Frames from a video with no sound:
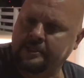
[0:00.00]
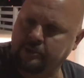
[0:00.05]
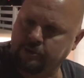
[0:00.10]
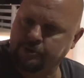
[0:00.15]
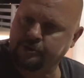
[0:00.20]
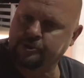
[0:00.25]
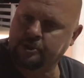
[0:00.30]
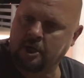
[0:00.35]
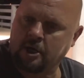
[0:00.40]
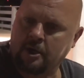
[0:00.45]
till
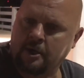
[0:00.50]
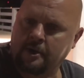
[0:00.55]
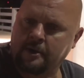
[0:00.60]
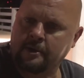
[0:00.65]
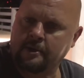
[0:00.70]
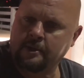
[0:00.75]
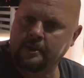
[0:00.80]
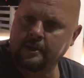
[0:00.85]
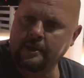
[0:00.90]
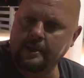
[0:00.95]
it's
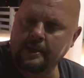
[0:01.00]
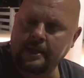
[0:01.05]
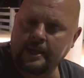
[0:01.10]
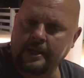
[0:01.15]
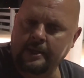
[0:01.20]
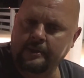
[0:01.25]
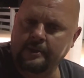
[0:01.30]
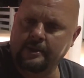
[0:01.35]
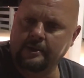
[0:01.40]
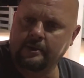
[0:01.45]
gone.
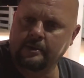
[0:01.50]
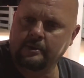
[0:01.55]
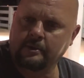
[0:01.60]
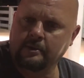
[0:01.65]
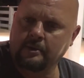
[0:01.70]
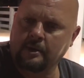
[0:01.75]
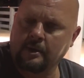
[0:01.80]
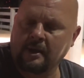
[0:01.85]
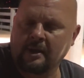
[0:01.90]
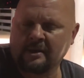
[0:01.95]
And
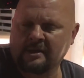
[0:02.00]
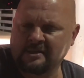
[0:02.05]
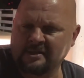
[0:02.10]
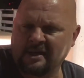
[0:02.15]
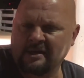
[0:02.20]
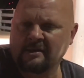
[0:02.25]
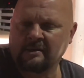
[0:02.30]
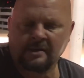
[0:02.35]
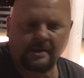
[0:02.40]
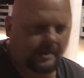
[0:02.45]
then, because
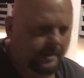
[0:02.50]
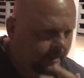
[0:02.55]
I